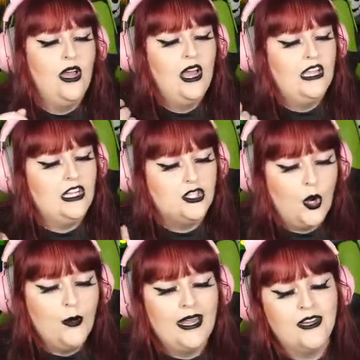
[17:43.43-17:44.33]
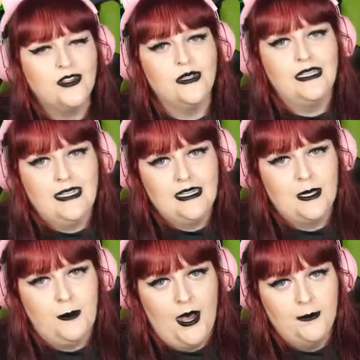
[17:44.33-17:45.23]
you don't actually need the
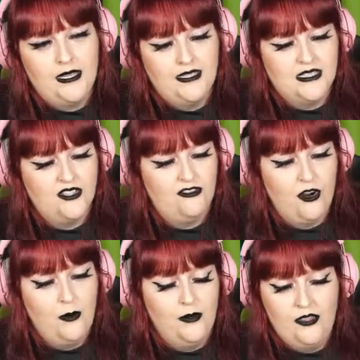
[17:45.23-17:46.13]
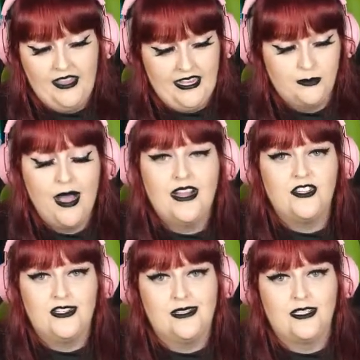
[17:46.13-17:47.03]
pumpkins from these
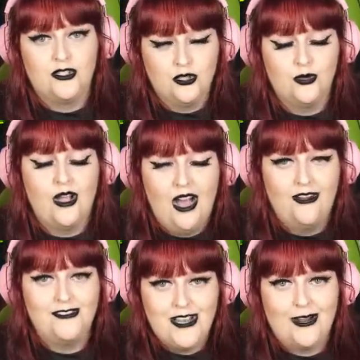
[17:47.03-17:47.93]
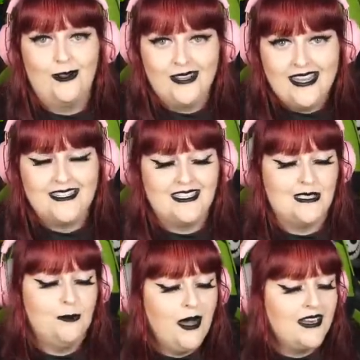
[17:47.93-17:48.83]
patches to carve jack-o'-lanterns,
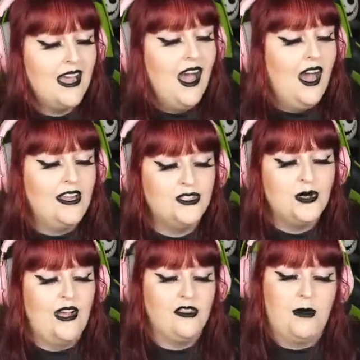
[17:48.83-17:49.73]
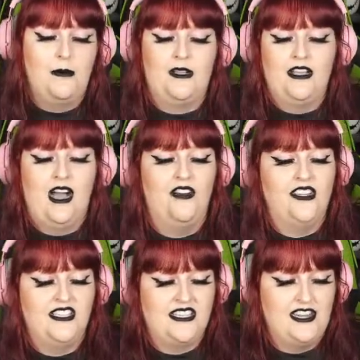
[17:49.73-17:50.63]
but I do have the pumpkin
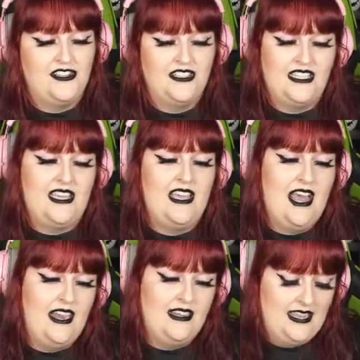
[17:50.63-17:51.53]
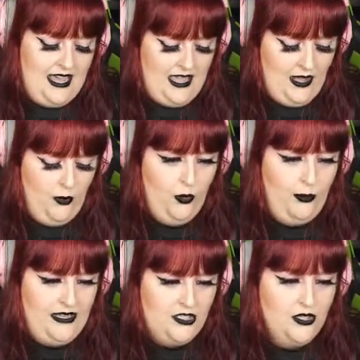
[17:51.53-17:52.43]
carving stations here, and they will
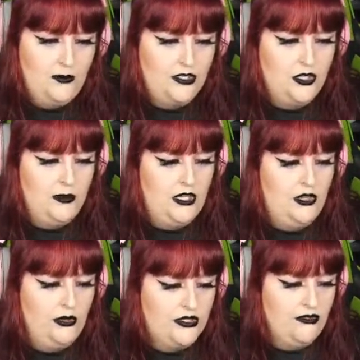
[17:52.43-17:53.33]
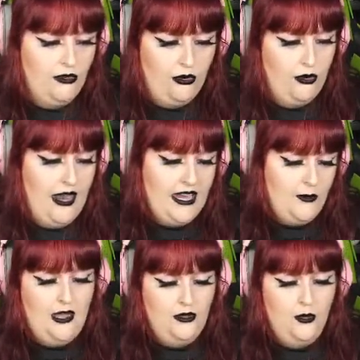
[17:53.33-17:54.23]
be super, super cute for
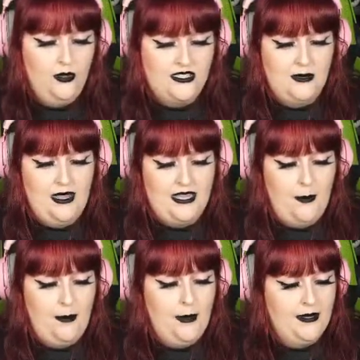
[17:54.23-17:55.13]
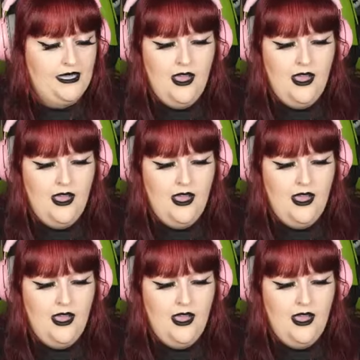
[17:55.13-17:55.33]
anyone who wants to make a pumpkin.